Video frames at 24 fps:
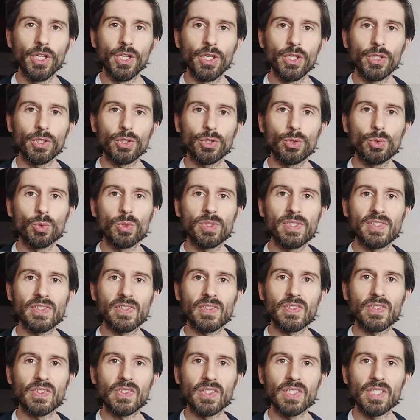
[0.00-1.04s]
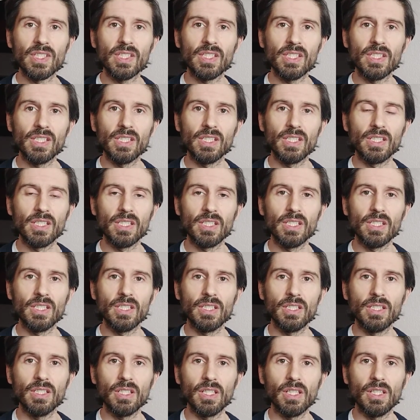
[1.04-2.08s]
to
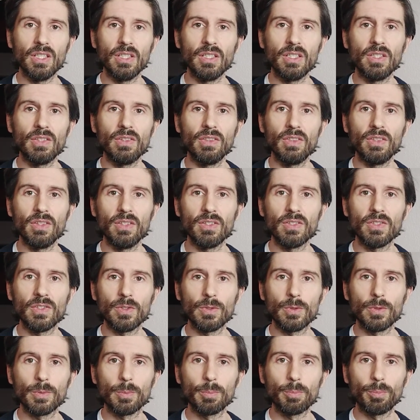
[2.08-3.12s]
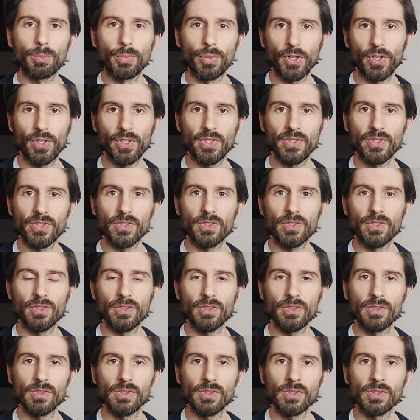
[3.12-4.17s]
see in this
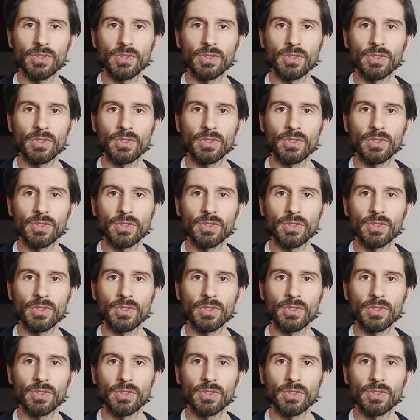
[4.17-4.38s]
person